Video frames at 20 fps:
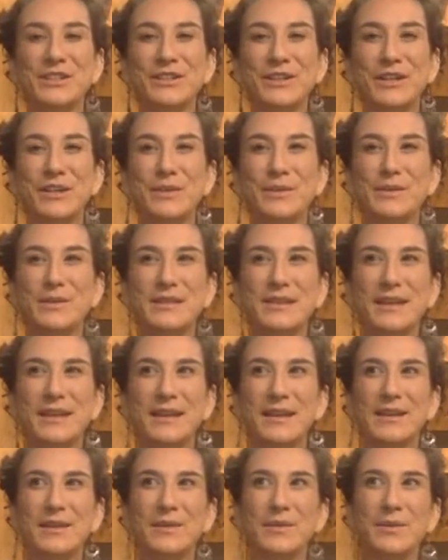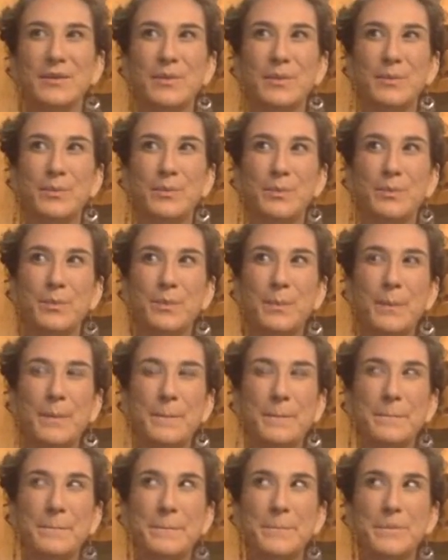he was in,
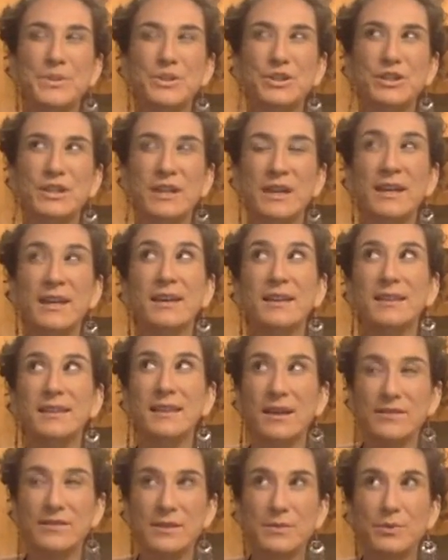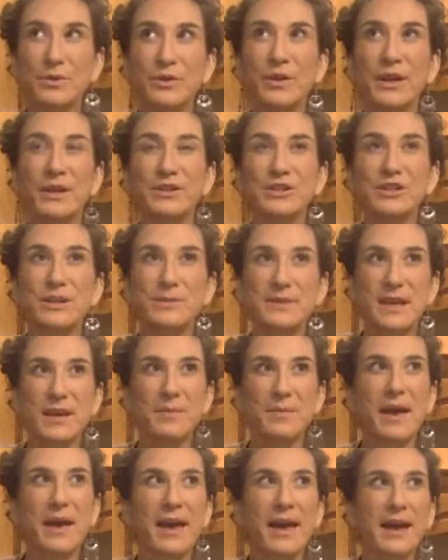She, he lived in, in
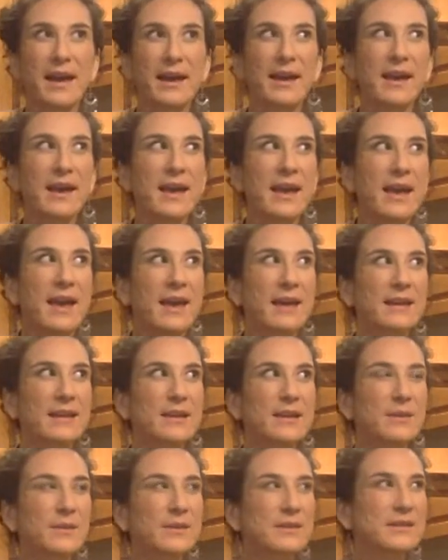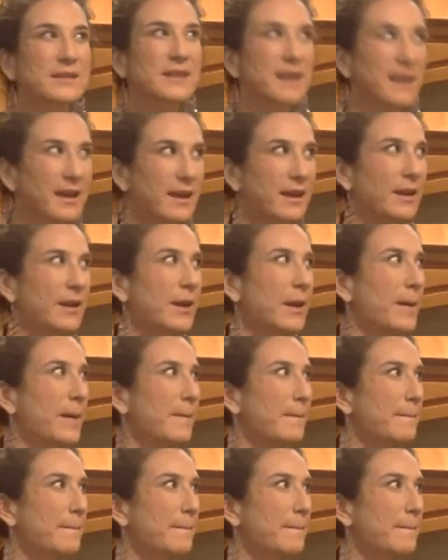Sheepshead Bay, and he was in